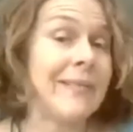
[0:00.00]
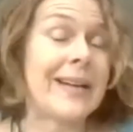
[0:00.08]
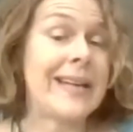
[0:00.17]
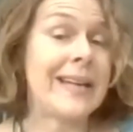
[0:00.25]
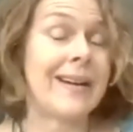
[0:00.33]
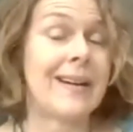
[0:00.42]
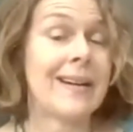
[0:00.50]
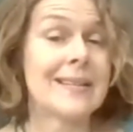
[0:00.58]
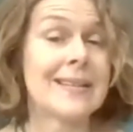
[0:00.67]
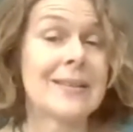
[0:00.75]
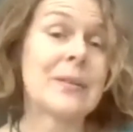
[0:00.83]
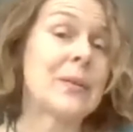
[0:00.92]
any
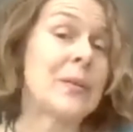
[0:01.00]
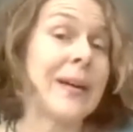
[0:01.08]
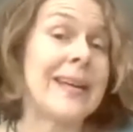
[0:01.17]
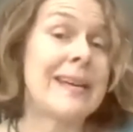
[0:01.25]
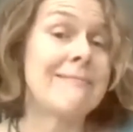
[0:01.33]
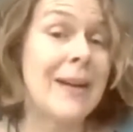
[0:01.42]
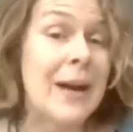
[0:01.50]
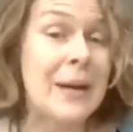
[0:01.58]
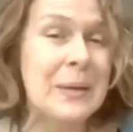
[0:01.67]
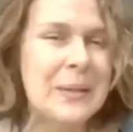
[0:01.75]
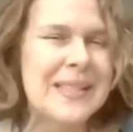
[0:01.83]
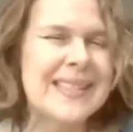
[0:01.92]
cars or any
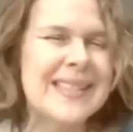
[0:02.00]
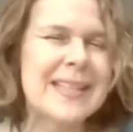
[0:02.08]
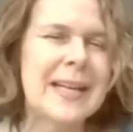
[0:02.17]
roads.